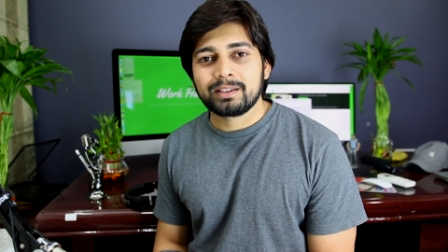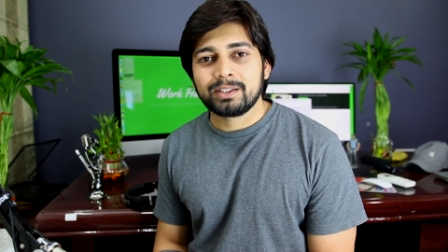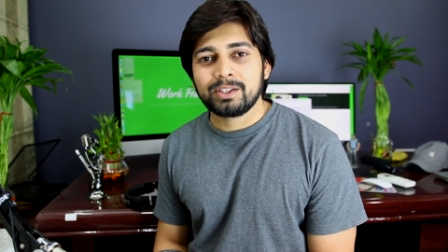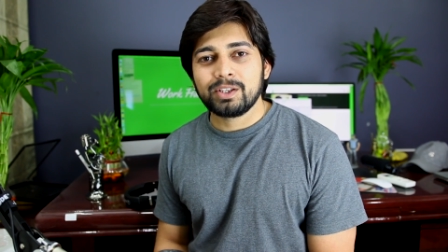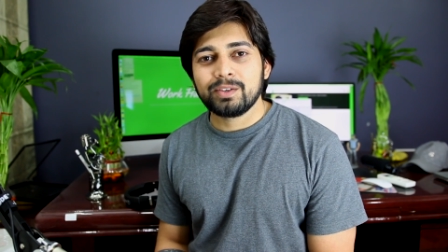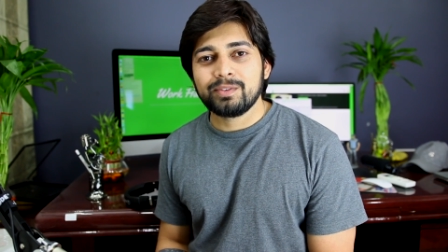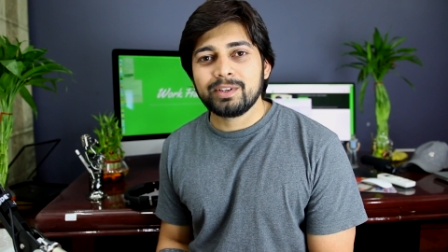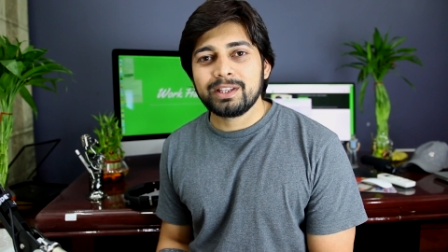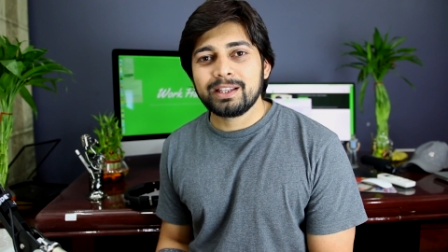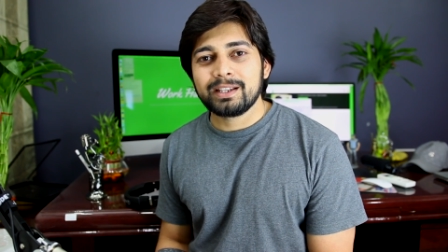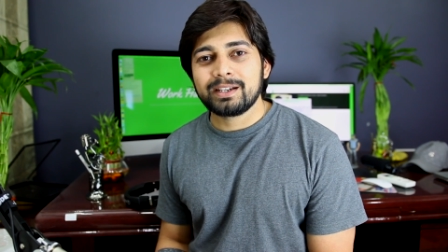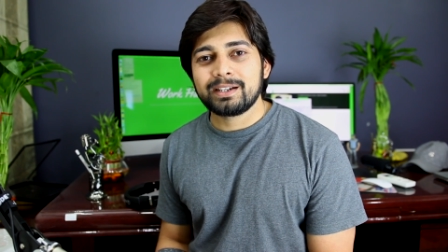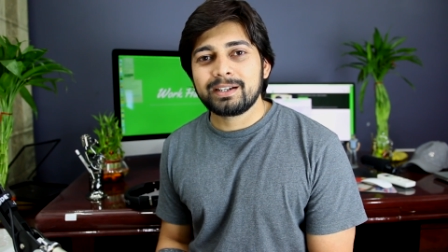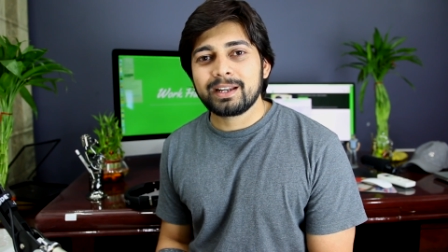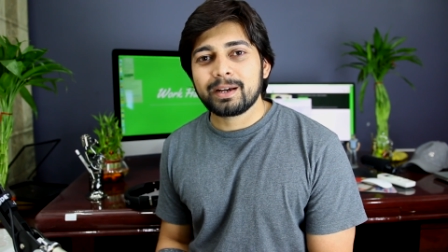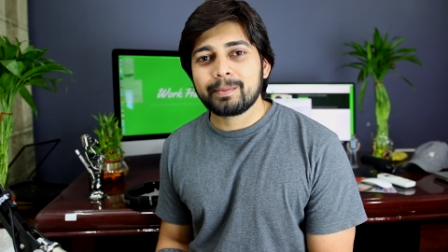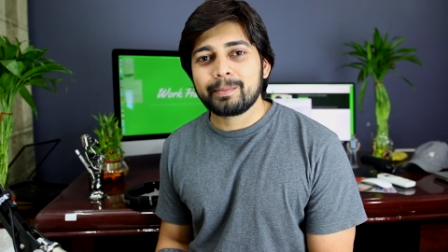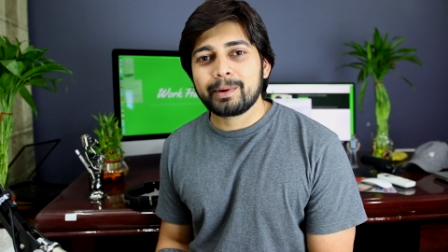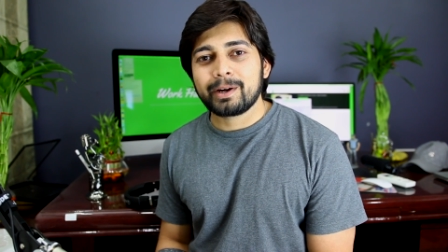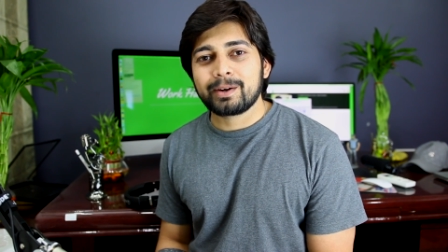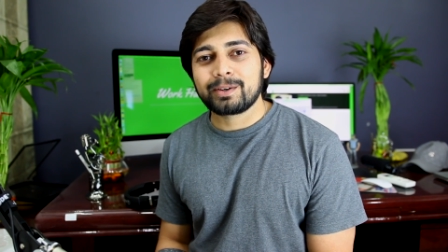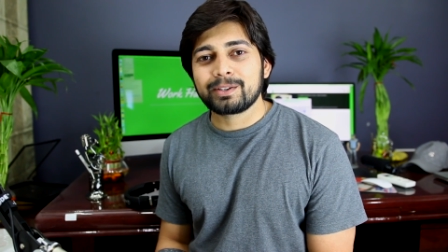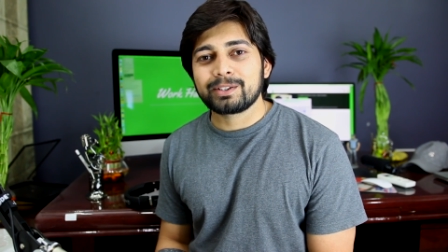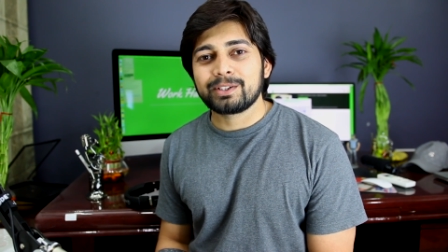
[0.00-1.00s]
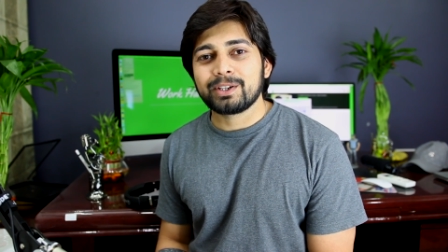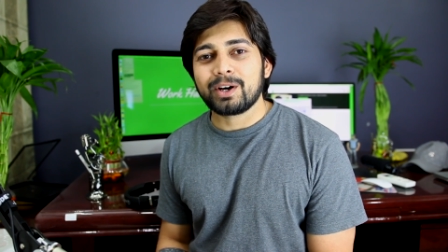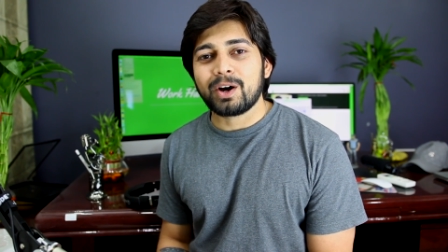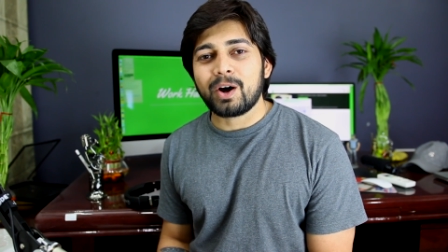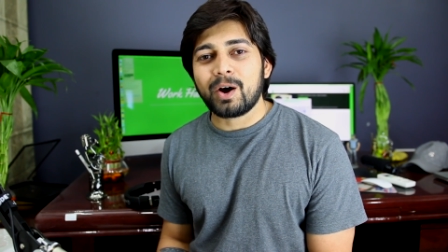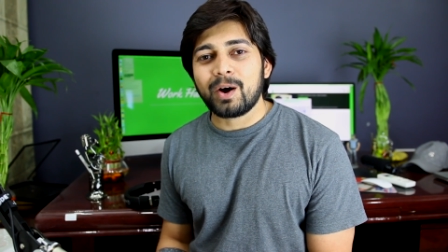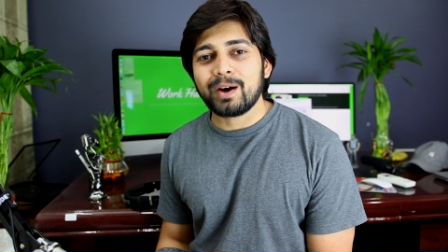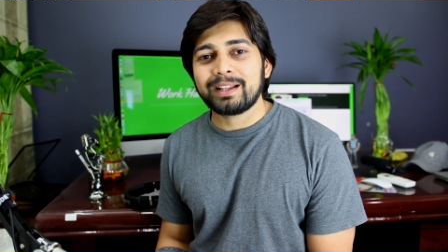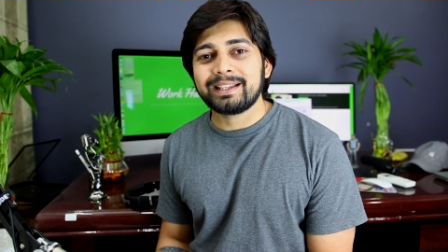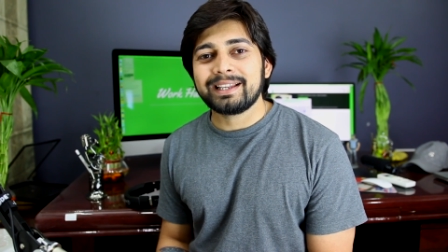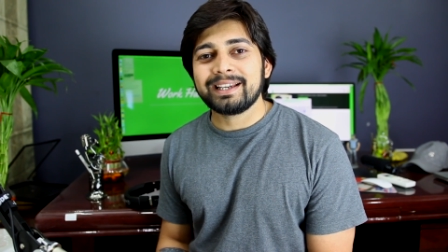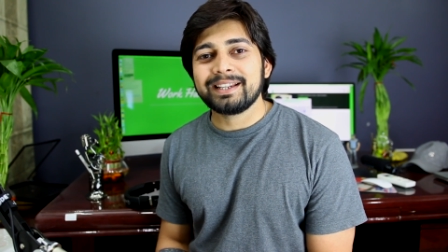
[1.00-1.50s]
You will learn about the
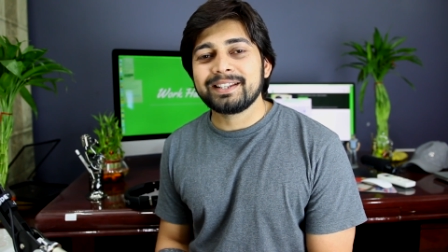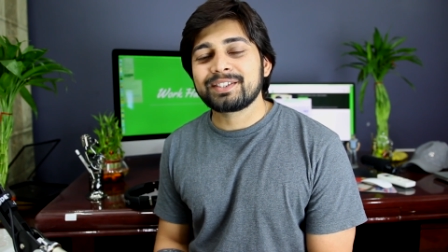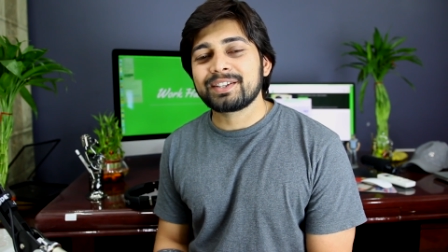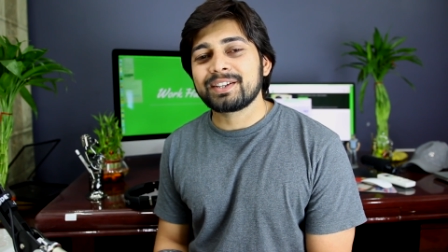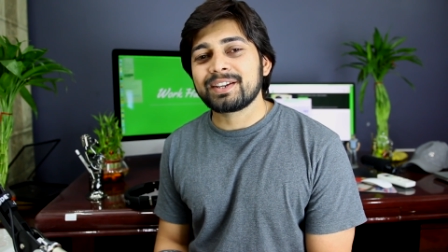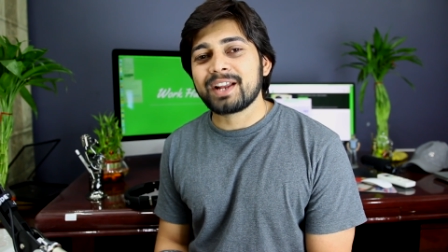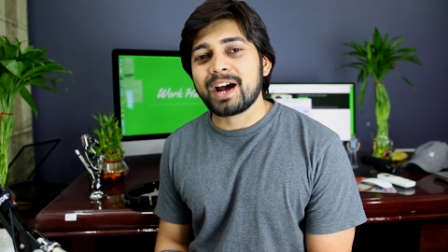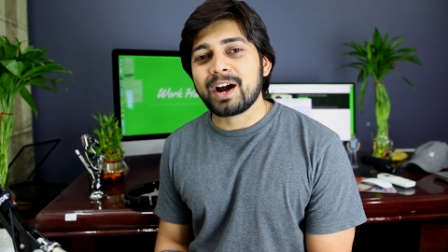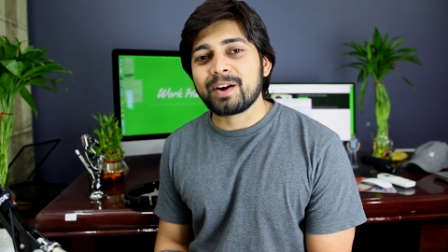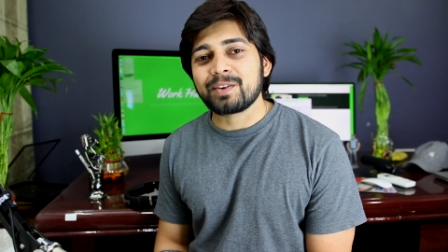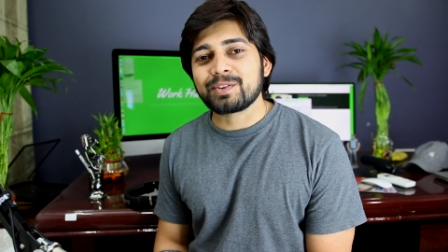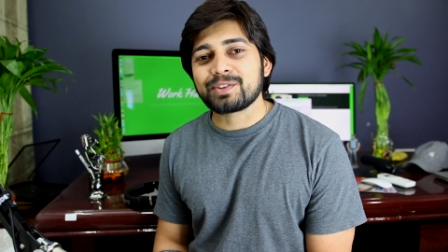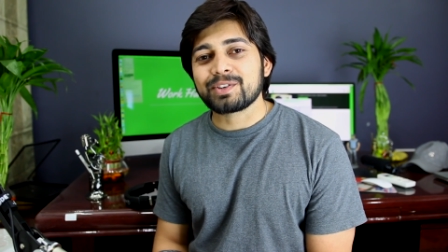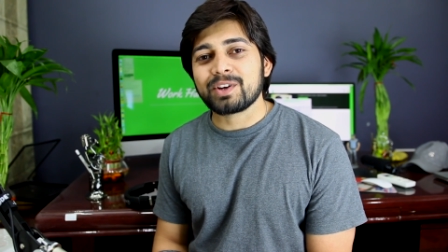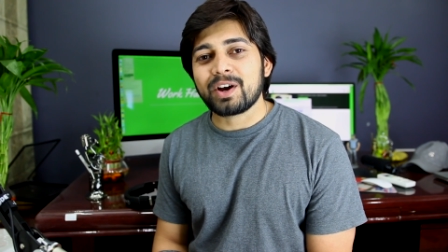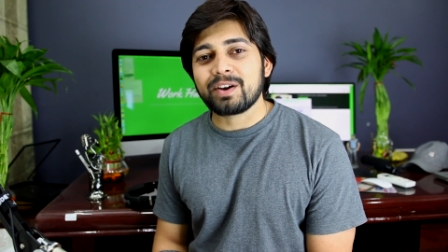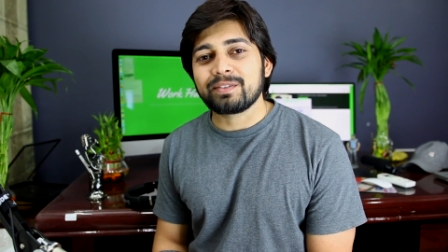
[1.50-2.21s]
all ins and outs